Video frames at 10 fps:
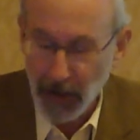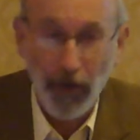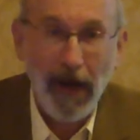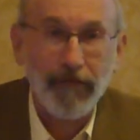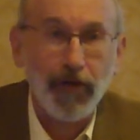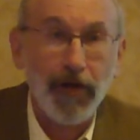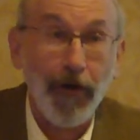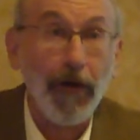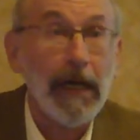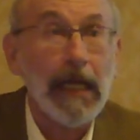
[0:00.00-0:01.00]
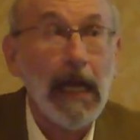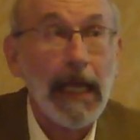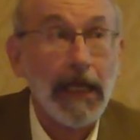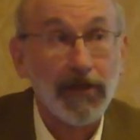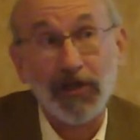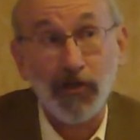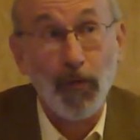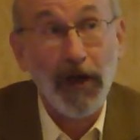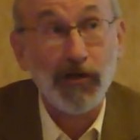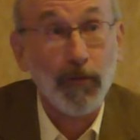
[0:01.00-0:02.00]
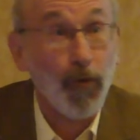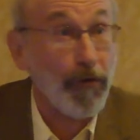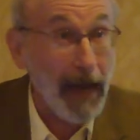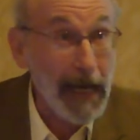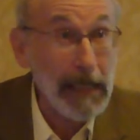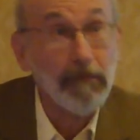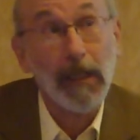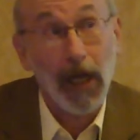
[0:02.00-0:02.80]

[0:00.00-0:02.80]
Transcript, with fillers: year after year in a situation where they,